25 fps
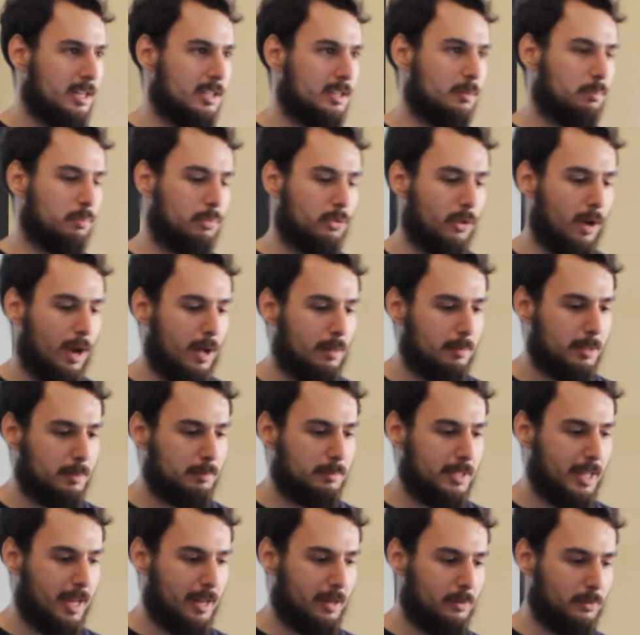The
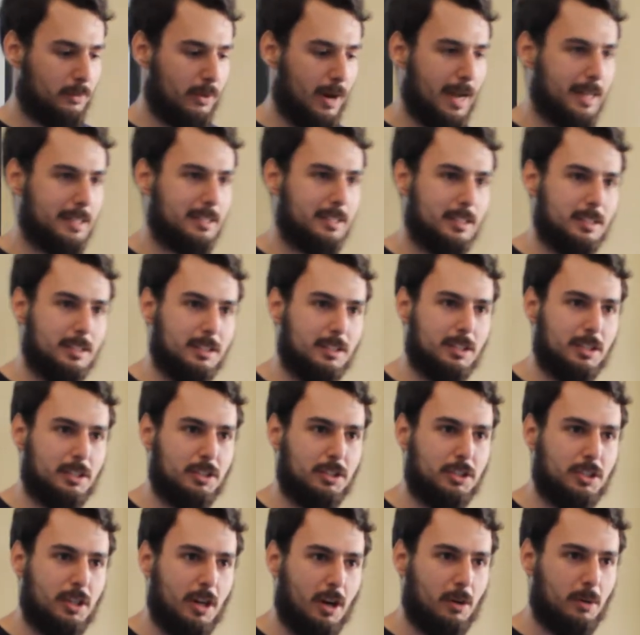problem then arises to
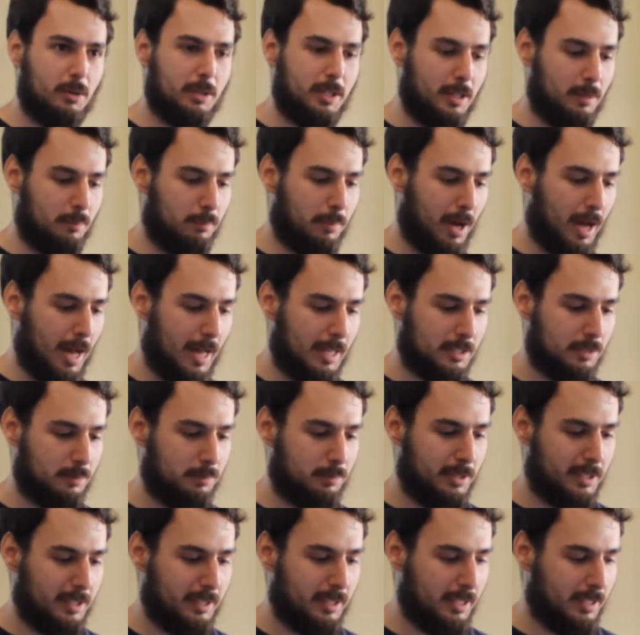show the
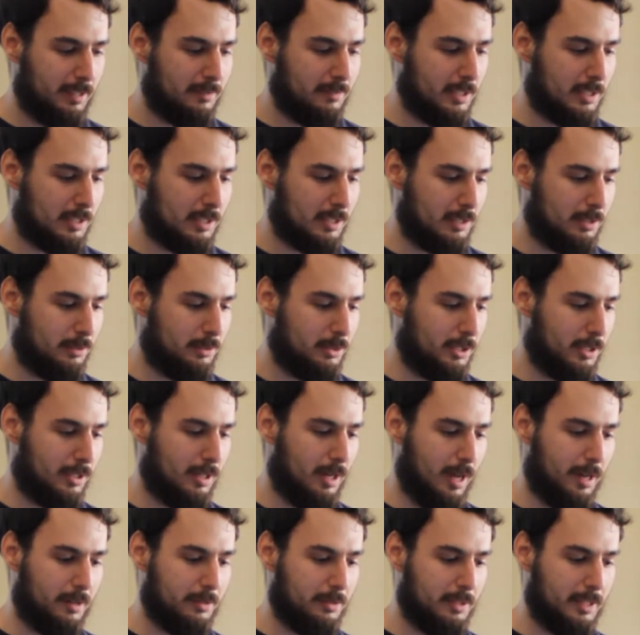impossibility of the
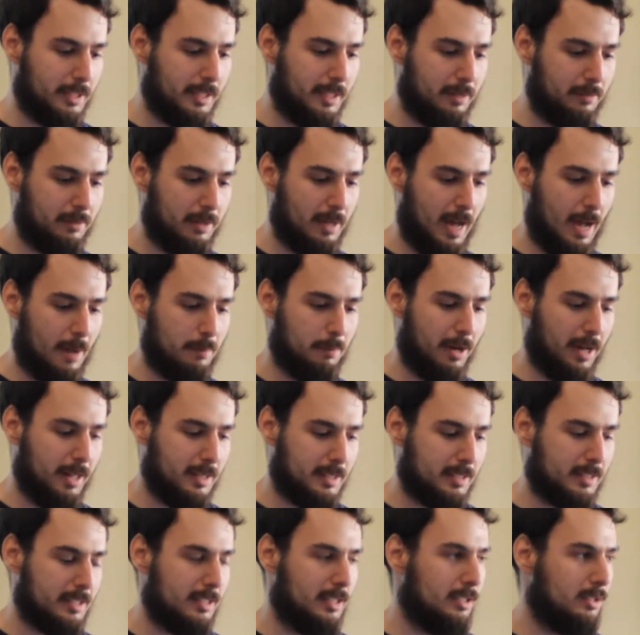solution under the given
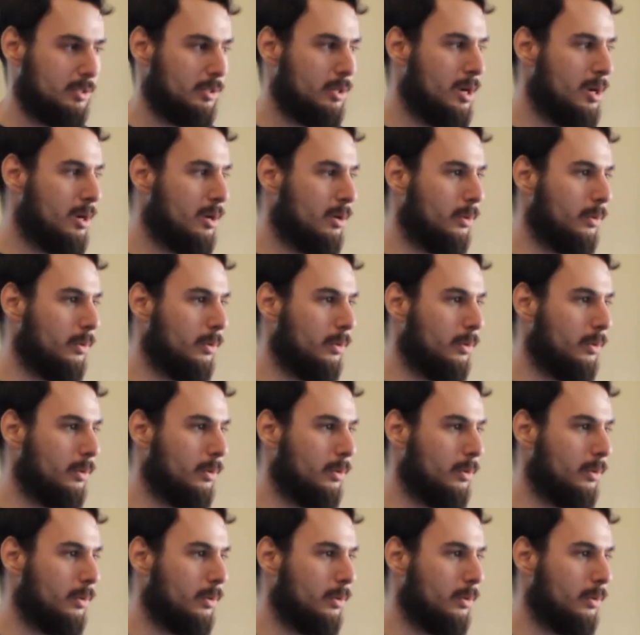hypotheses